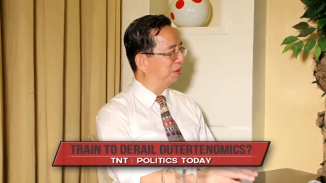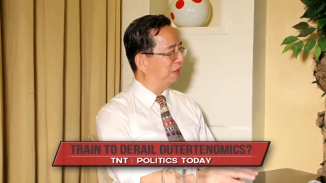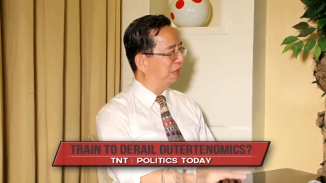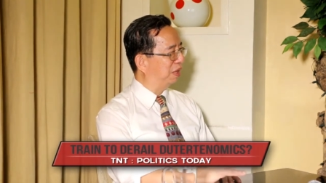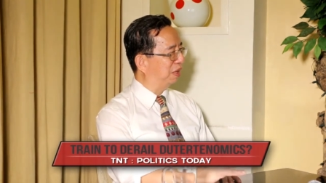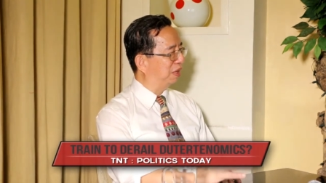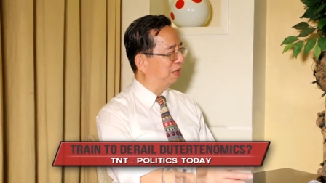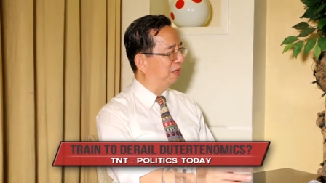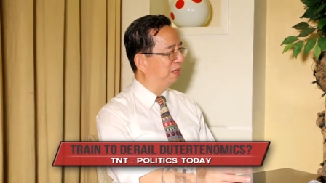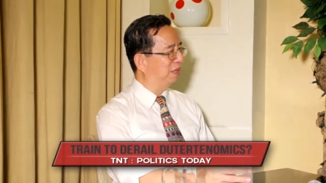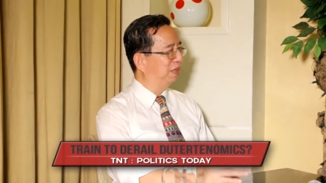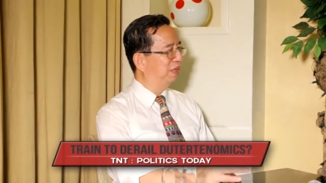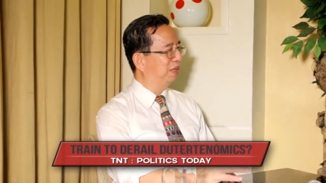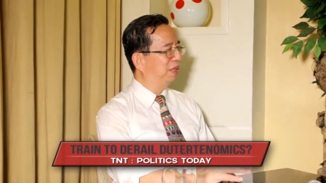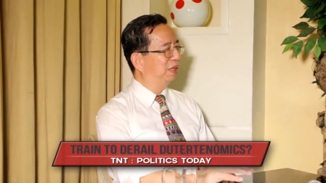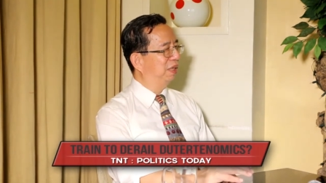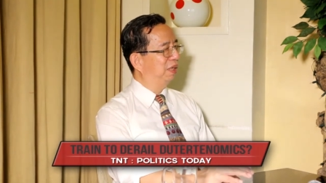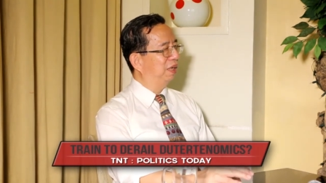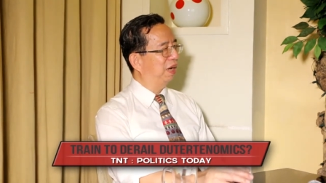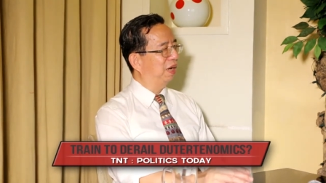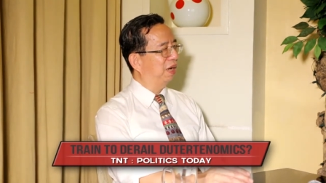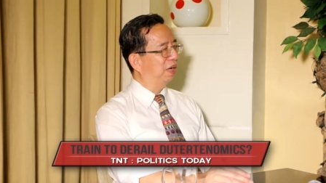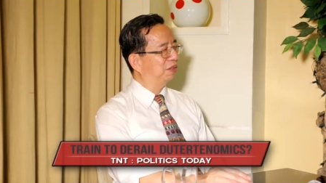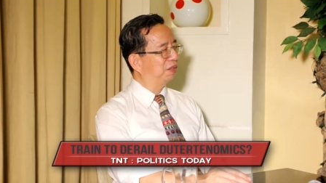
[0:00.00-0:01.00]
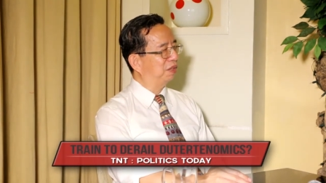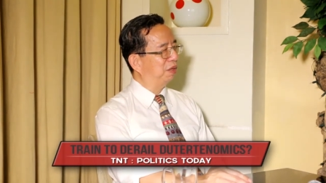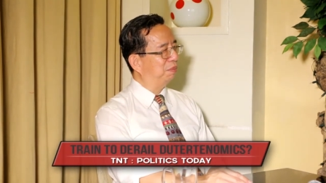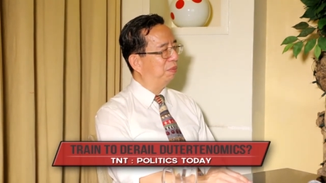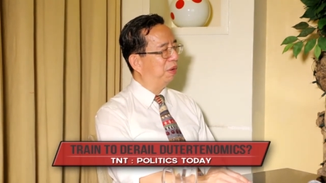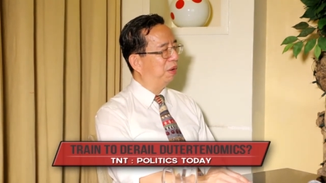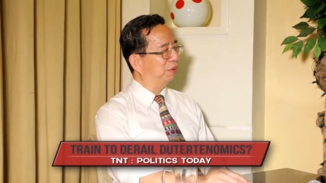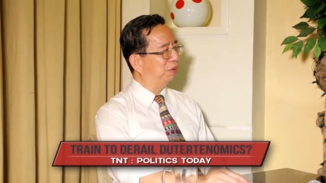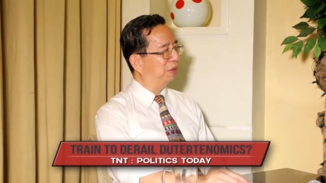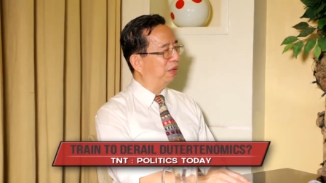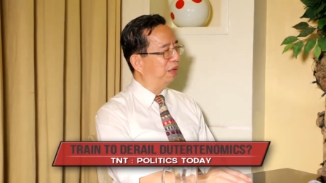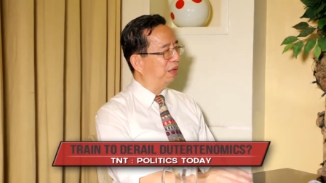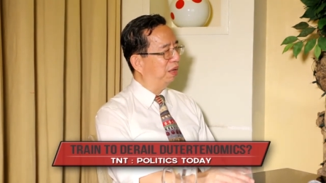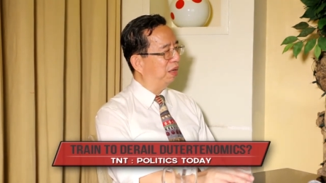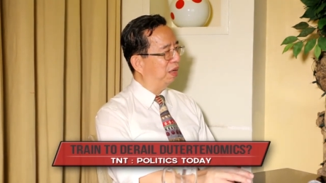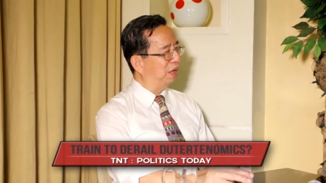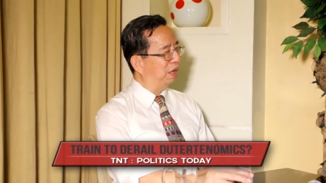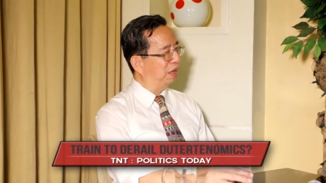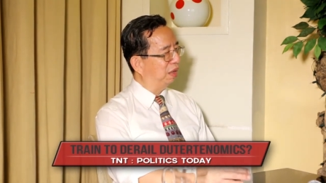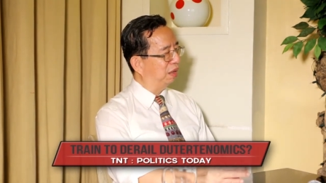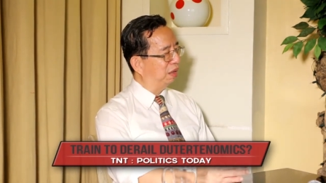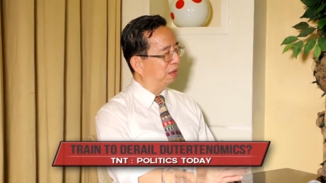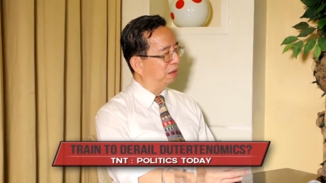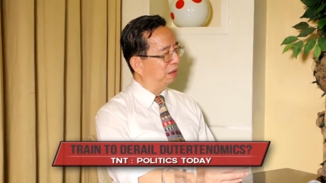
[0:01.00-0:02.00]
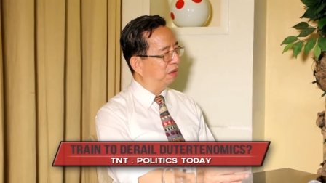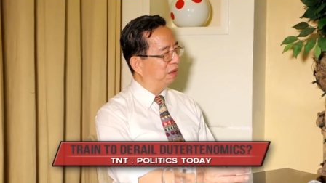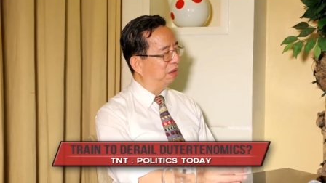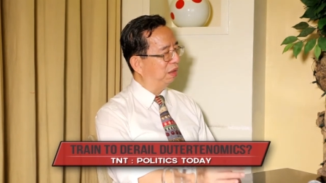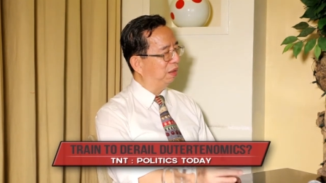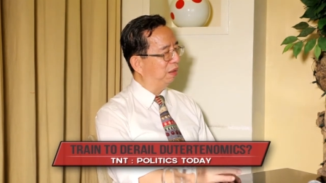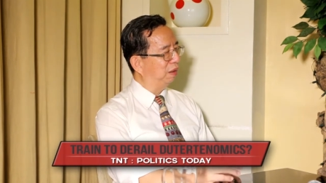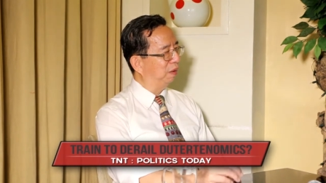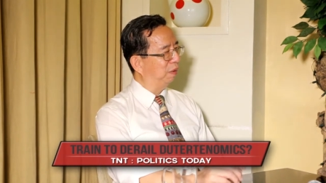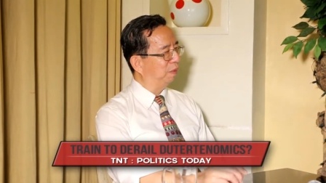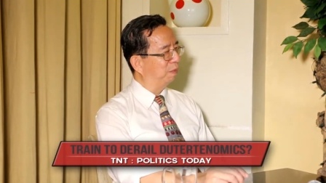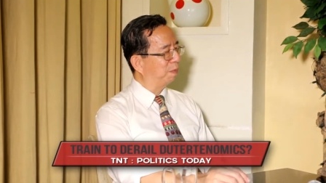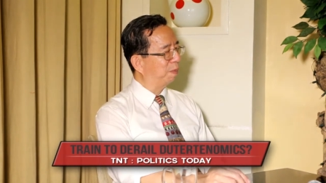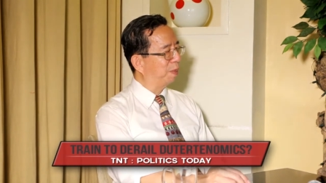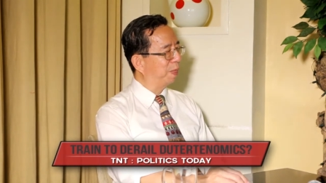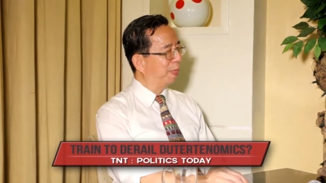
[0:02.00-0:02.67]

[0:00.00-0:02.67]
uh, uh, somehow the uh, the